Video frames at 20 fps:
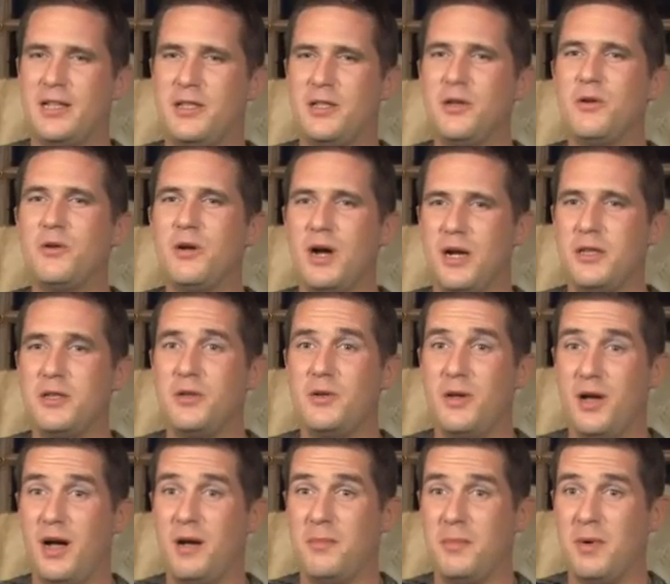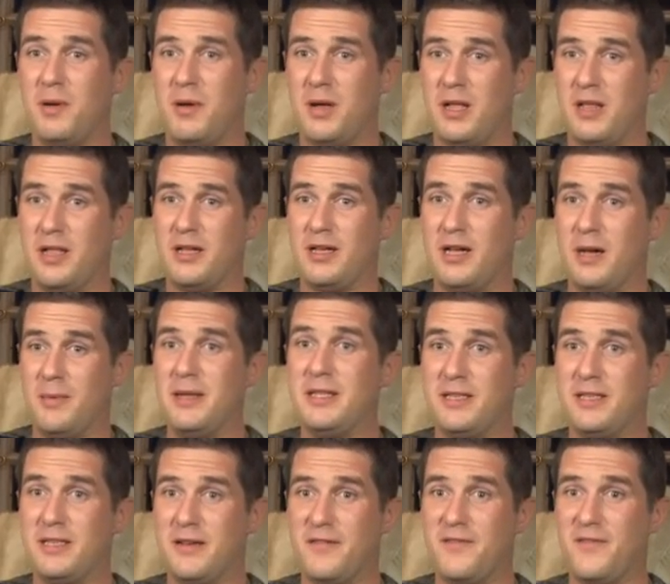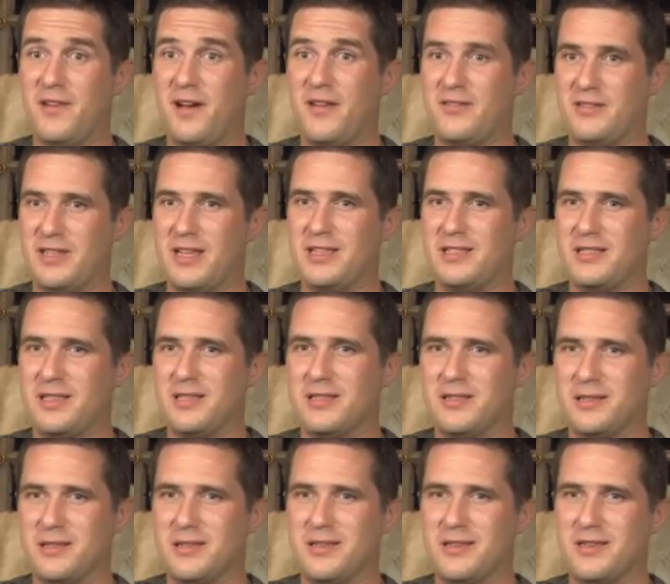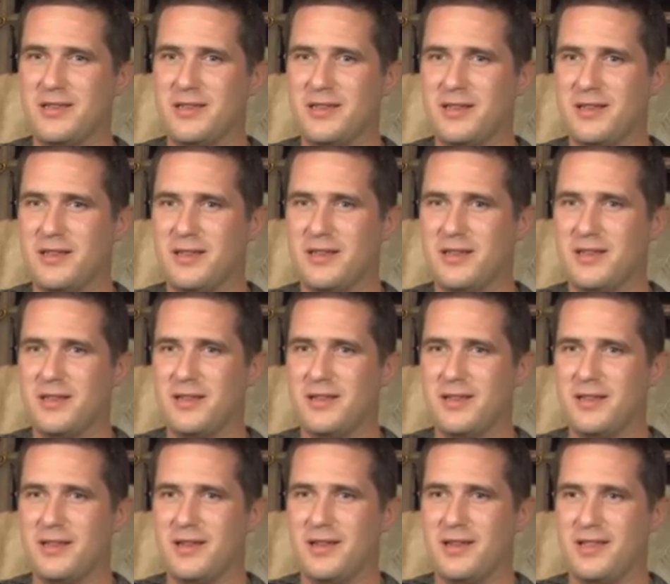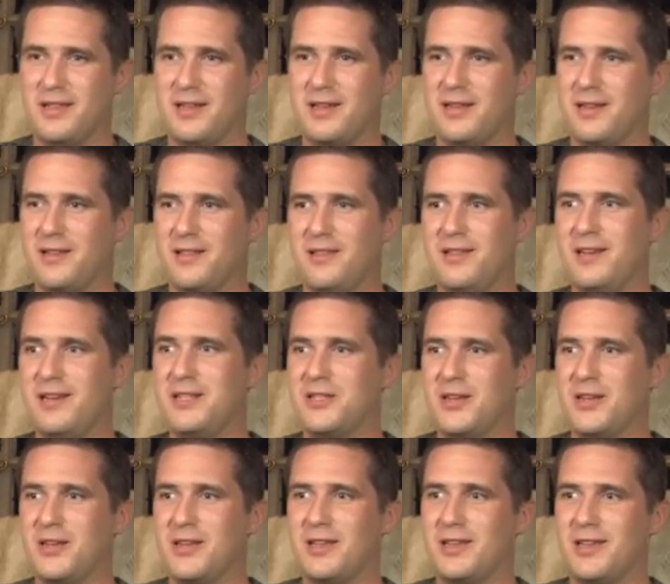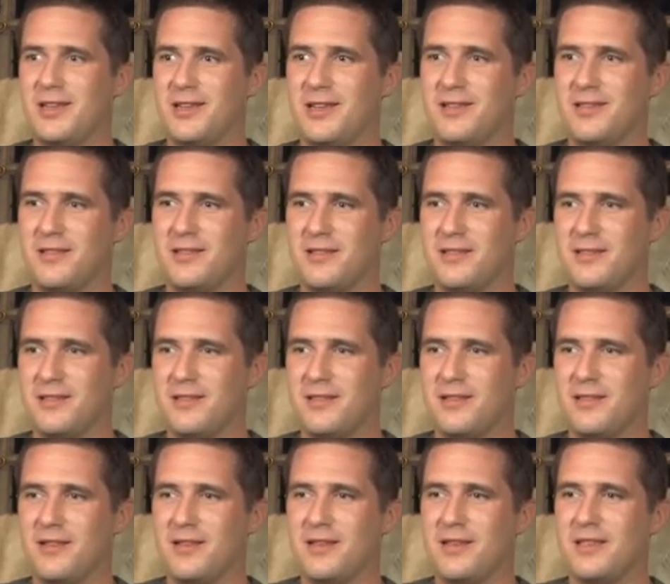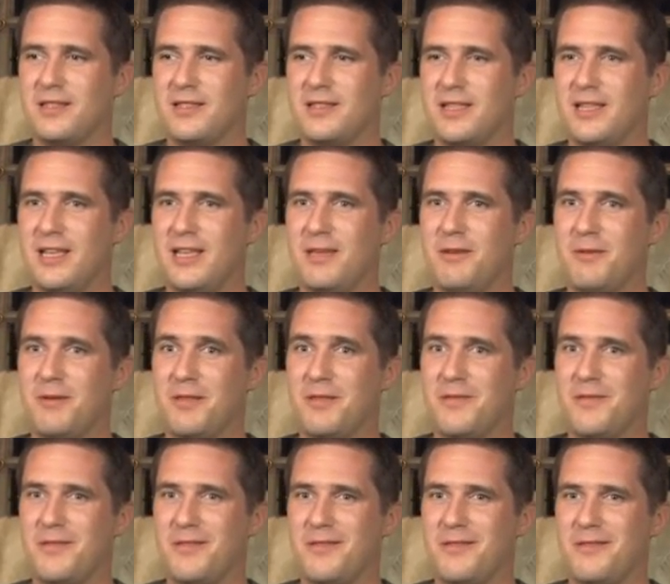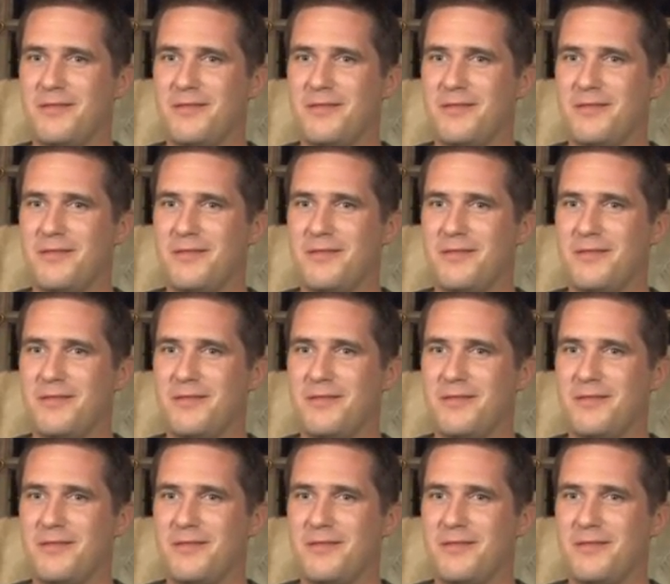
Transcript: I do I do I'm not, like I'm into five senses. Like I like drinking tea with.